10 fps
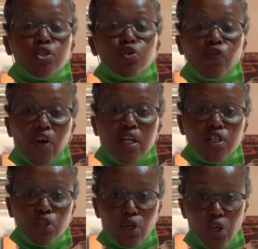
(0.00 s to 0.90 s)
to find a
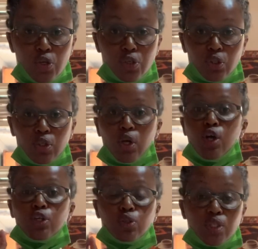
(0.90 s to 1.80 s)
solution
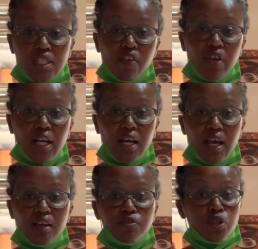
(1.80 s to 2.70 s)
to saving
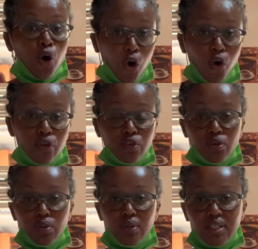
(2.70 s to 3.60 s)
lives on the
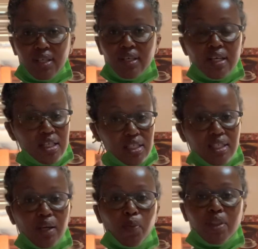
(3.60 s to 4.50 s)
road.
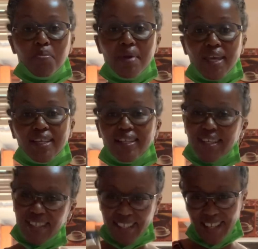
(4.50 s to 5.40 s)
Stick with me
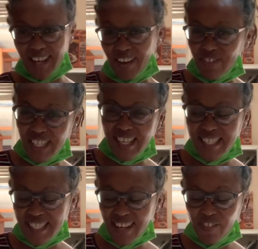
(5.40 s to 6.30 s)
after
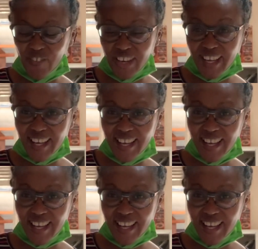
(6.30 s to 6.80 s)
Nescafe.